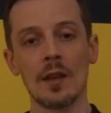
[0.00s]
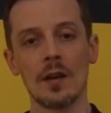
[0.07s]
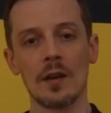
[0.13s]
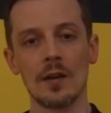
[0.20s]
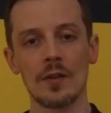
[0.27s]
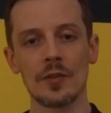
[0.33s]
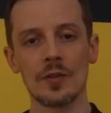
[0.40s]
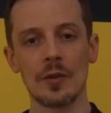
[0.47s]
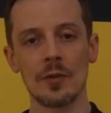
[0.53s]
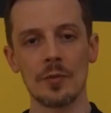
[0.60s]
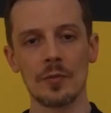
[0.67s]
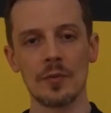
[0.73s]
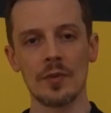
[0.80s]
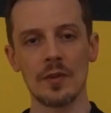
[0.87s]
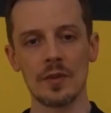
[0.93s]

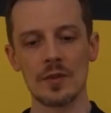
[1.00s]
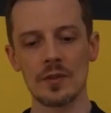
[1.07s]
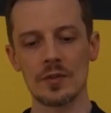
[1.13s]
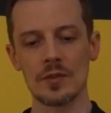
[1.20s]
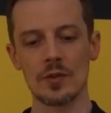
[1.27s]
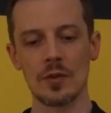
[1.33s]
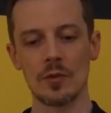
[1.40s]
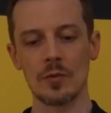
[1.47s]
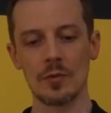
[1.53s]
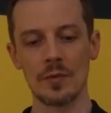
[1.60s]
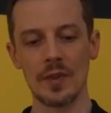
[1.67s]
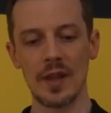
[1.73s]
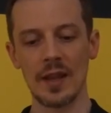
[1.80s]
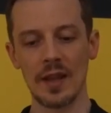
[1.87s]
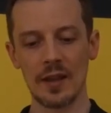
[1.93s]
So
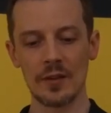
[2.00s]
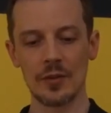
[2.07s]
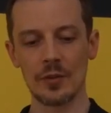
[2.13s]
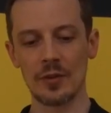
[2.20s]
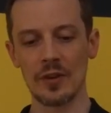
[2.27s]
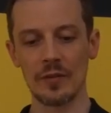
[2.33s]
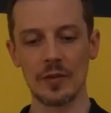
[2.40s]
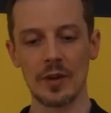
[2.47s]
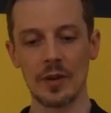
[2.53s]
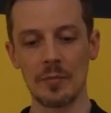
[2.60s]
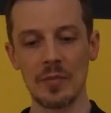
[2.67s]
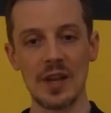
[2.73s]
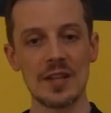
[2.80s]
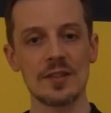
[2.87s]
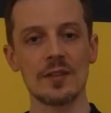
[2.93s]
they had sort
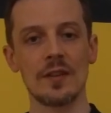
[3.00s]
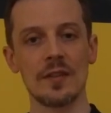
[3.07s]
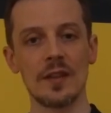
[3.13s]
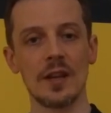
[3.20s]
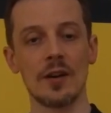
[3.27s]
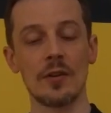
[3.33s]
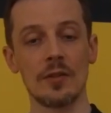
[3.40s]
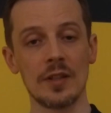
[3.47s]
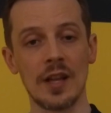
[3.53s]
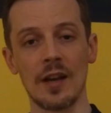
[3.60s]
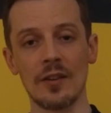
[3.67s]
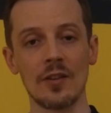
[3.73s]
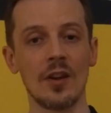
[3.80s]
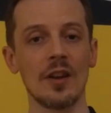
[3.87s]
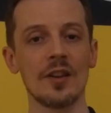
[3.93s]
of based on their
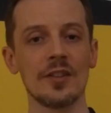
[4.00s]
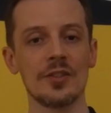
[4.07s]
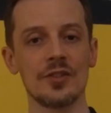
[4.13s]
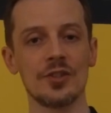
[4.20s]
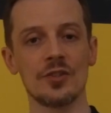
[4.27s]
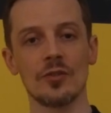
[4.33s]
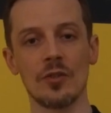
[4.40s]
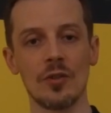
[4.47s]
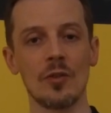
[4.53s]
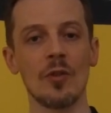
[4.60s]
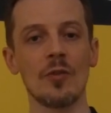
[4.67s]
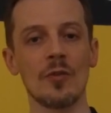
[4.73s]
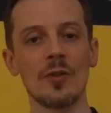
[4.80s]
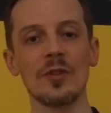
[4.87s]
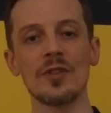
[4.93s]
knowledge
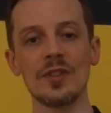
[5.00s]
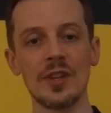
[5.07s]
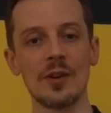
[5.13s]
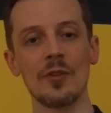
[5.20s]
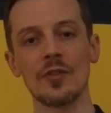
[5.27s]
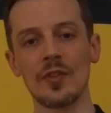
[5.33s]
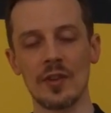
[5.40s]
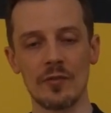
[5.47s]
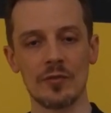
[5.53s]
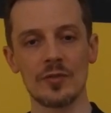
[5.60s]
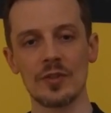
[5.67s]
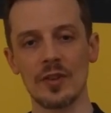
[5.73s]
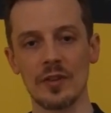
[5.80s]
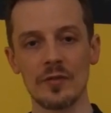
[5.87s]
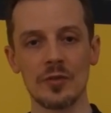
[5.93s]
over years
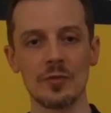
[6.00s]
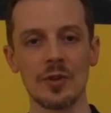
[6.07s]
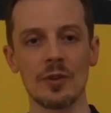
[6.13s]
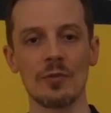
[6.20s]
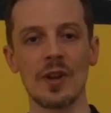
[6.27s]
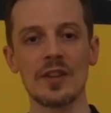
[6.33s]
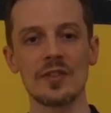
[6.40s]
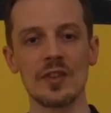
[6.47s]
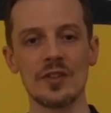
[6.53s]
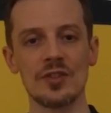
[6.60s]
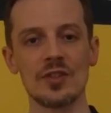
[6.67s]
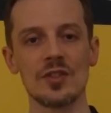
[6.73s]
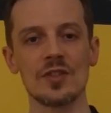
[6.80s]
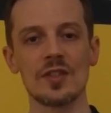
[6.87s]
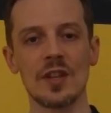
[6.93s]
of doing race
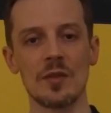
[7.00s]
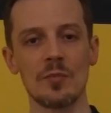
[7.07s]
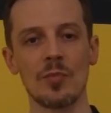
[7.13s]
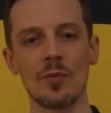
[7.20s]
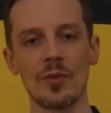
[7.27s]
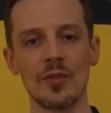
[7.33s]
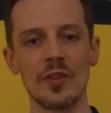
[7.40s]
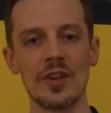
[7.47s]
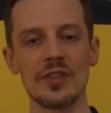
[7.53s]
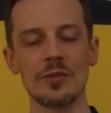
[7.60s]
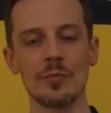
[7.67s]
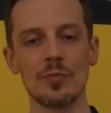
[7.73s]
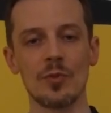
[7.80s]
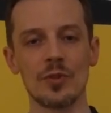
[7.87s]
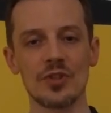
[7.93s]
engines and
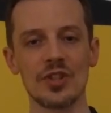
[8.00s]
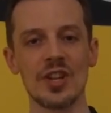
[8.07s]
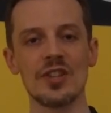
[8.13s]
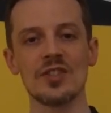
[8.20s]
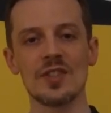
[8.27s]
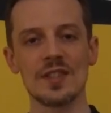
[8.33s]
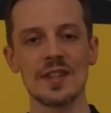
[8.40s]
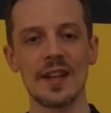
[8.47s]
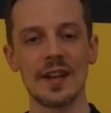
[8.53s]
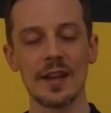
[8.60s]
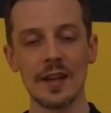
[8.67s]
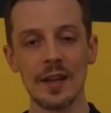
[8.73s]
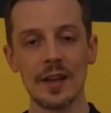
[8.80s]
Porsche engines, that